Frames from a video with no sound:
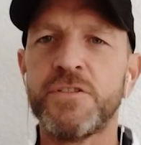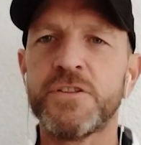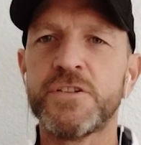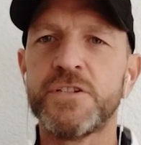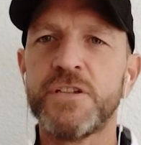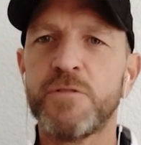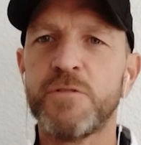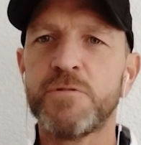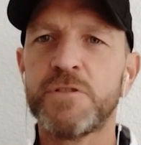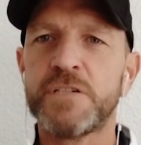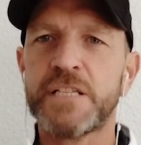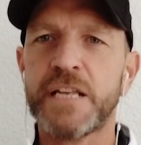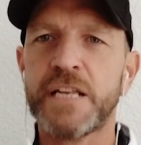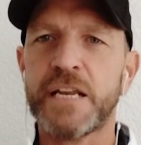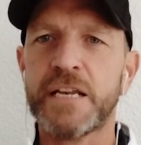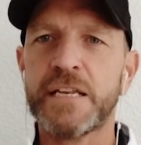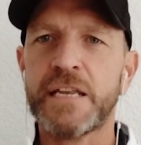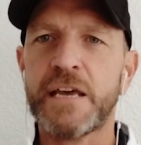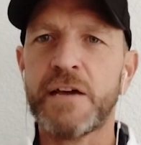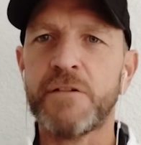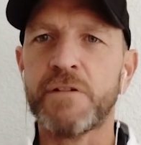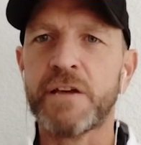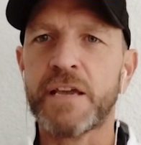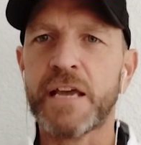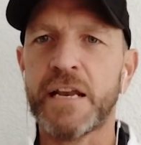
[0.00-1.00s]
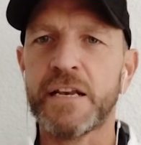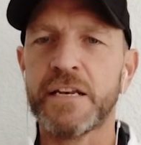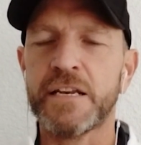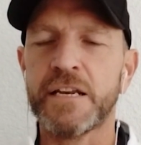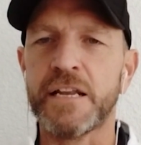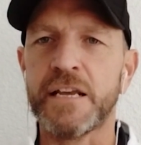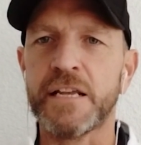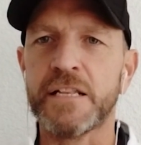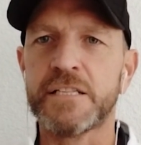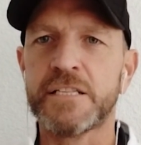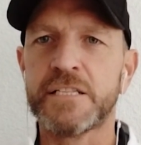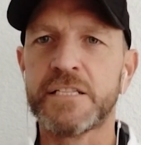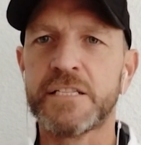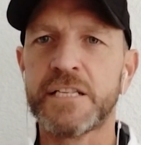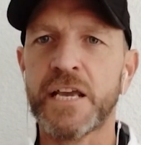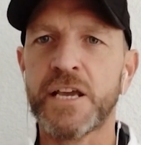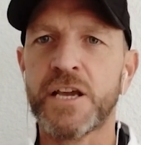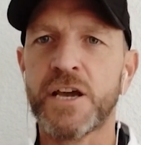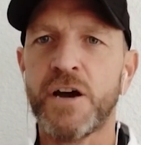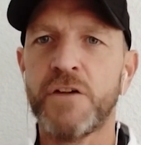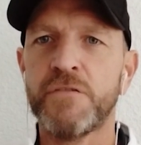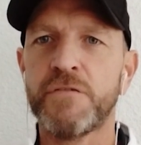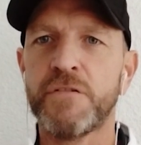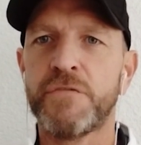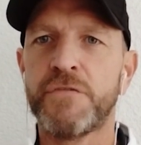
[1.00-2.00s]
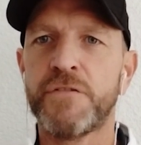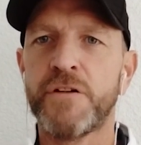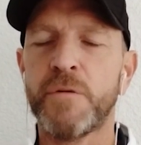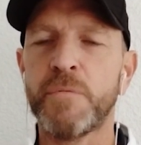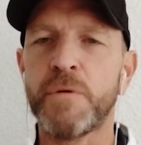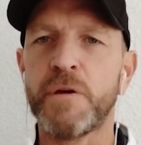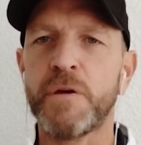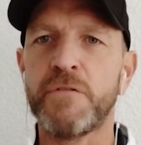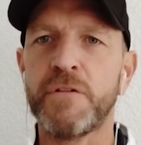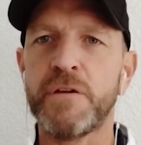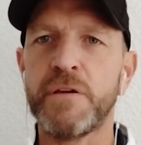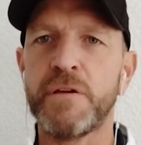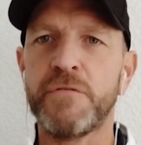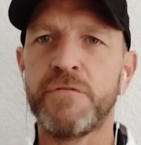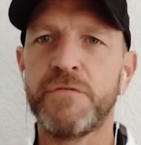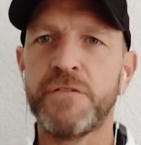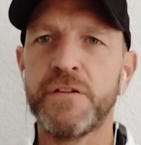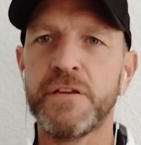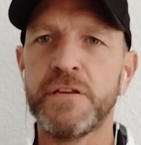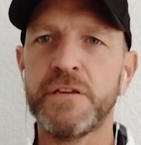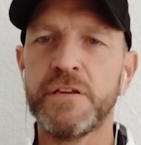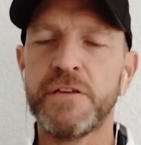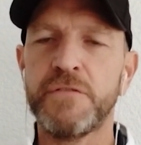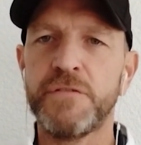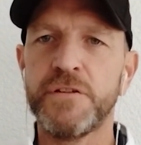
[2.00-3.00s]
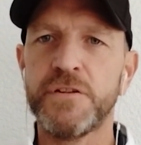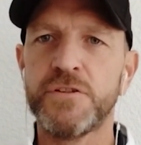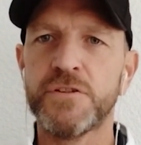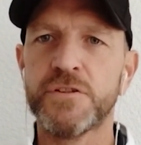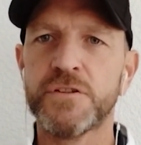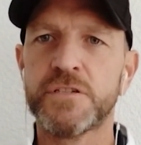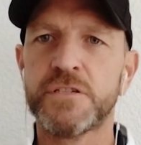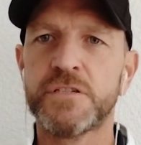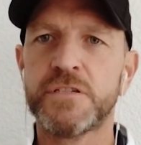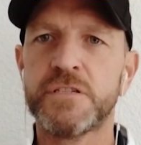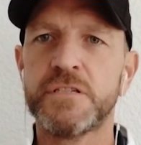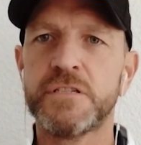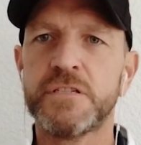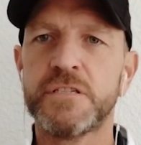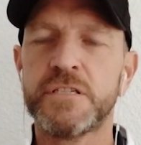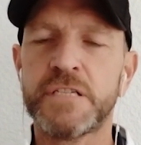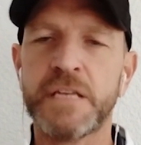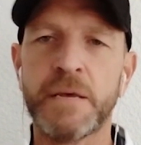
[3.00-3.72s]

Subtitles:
that there's no standout candidate to take over from him if he does